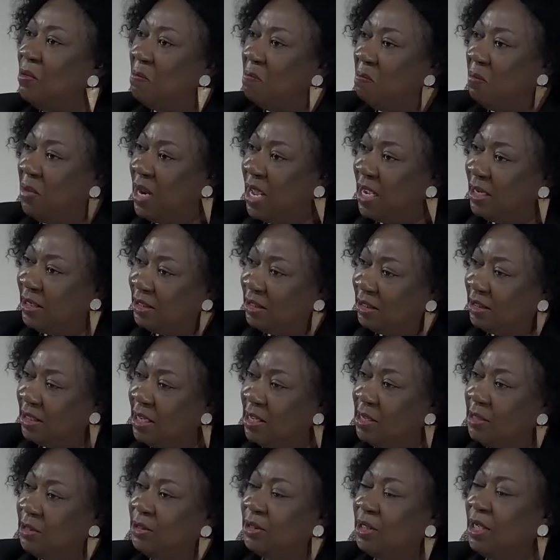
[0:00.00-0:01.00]
Plant
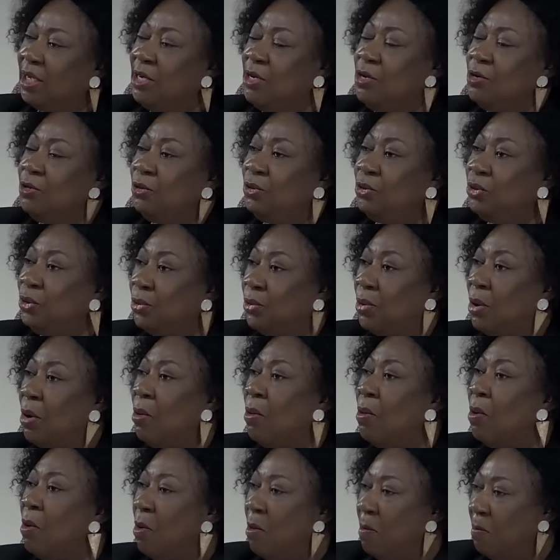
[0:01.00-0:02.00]
cells are used to
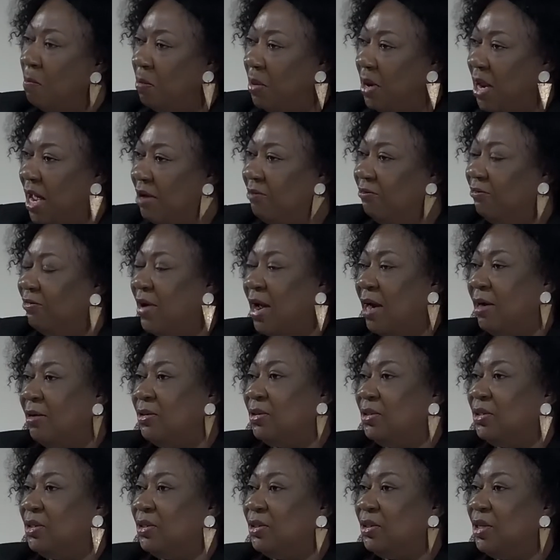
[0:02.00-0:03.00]
grow plant
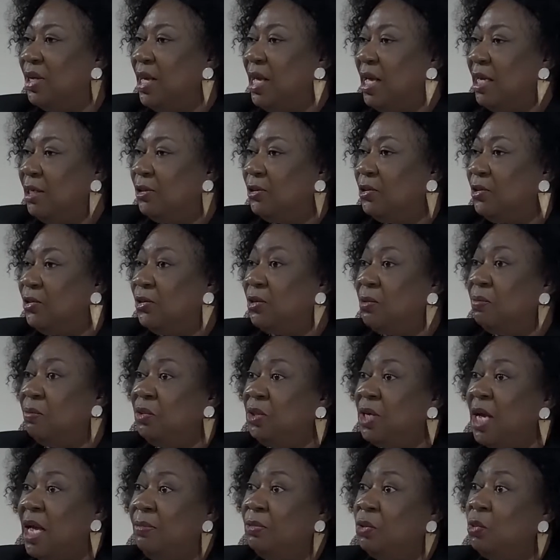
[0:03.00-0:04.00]
viruses. So
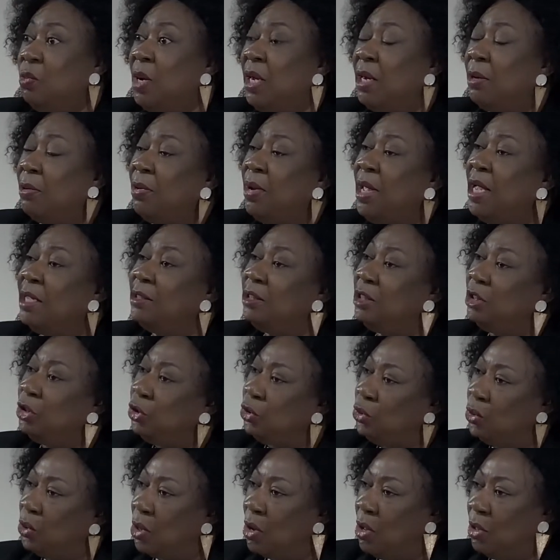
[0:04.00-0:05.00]
sometimes we create
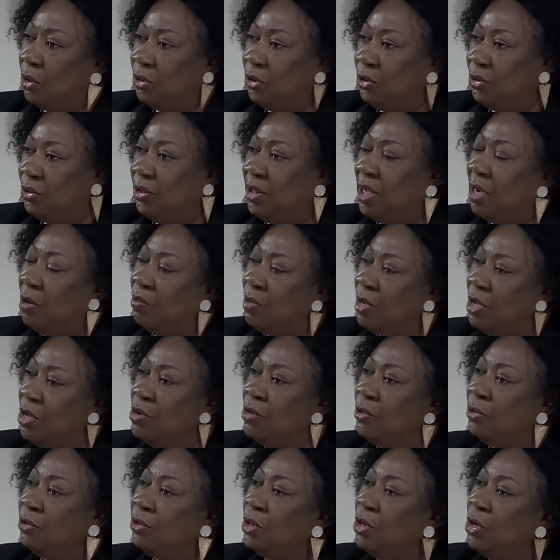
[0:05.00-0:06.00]
tissue cultures that we
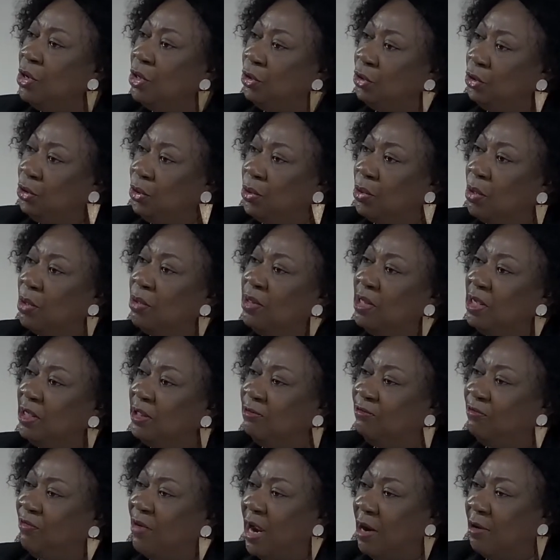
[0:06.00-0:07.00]
use to grow these
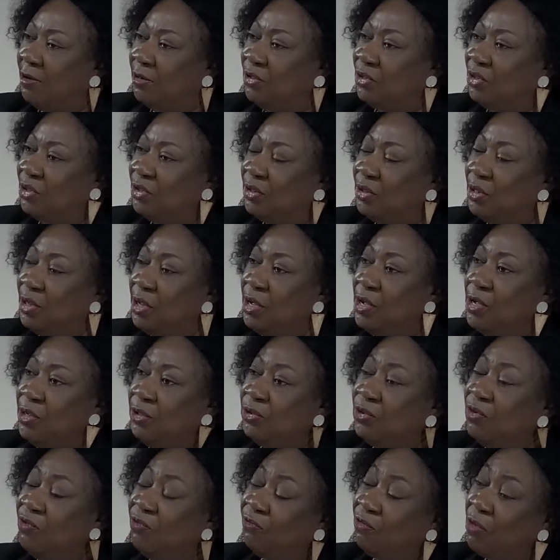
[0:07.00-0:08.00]
viruses.
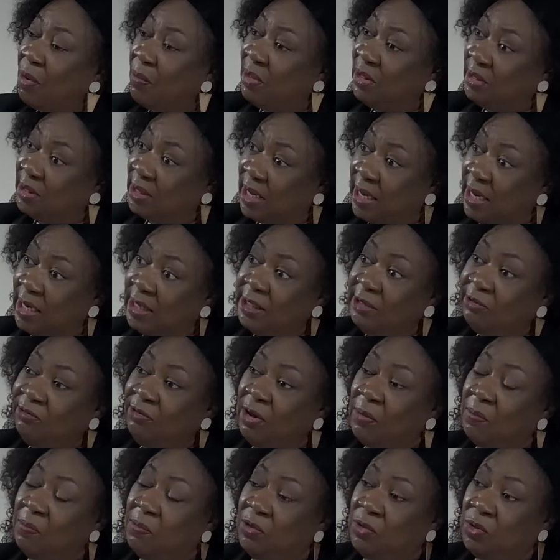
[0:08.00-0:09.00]
So from a
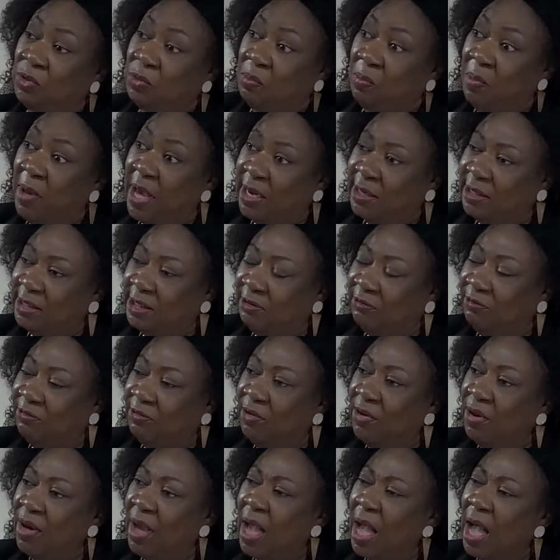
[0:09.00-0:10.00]
scientific perspective,
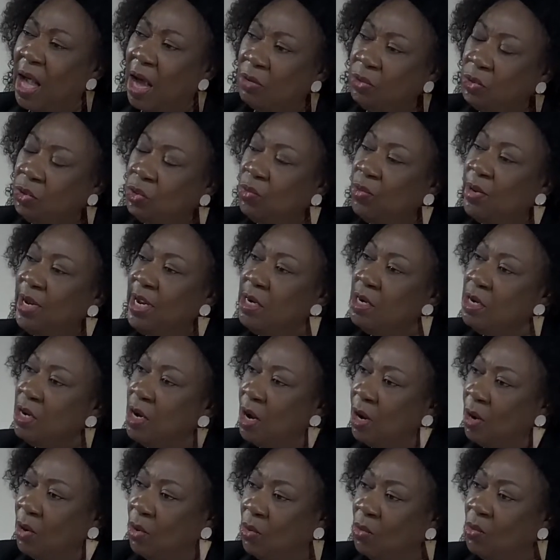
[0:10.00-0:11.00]
how do we
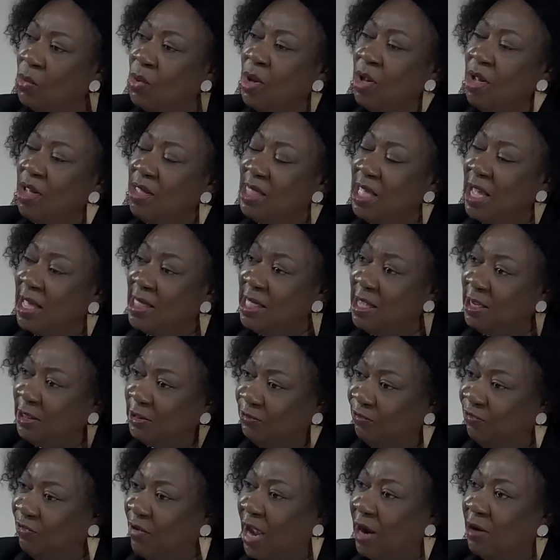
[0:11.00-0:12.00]
know that these
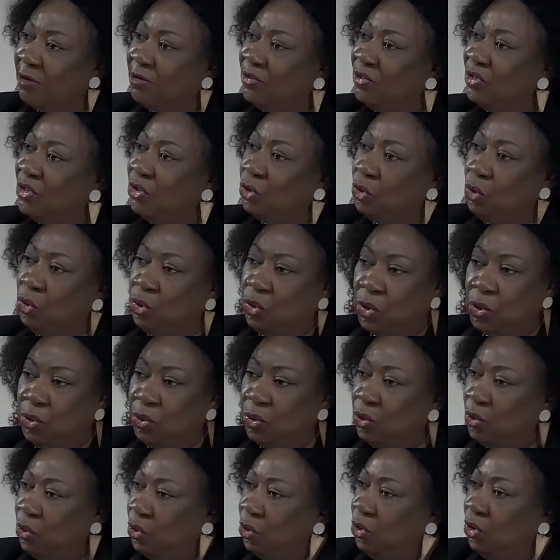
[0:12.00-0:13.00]
viruses
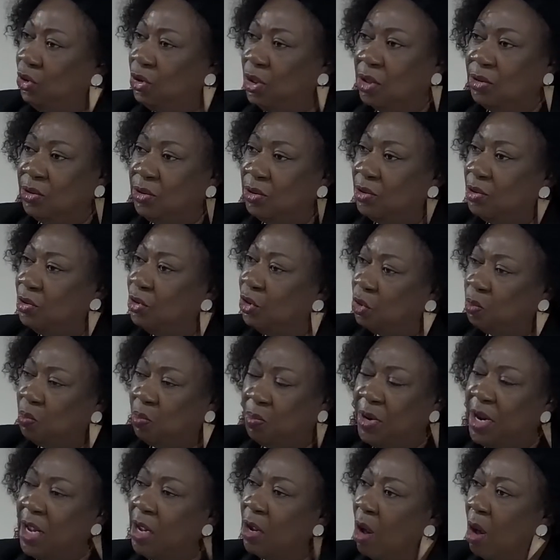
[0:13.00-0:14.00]
don't just
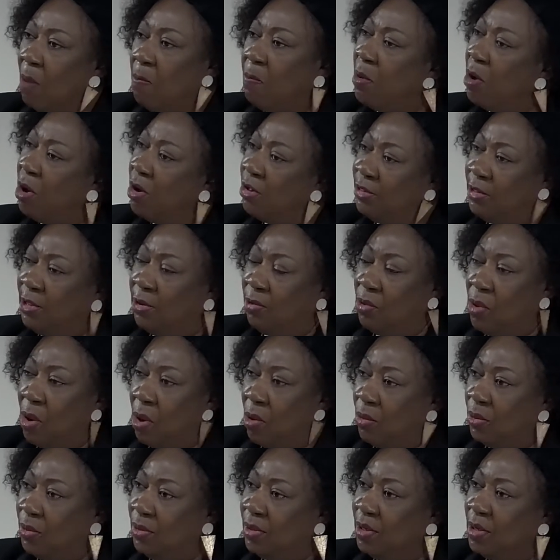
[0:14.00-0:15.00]
spring up on their
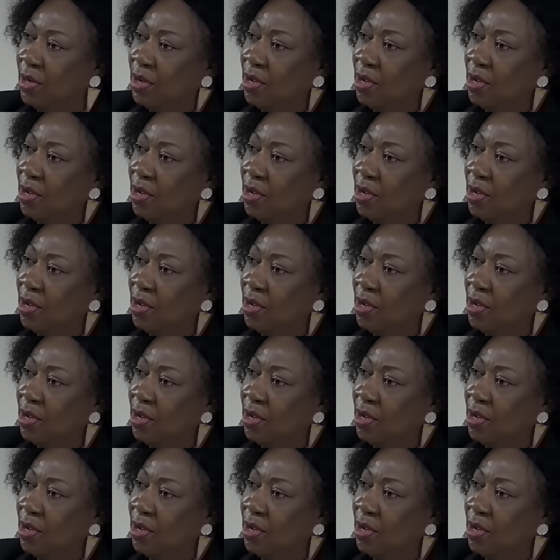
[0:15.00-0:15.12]
own?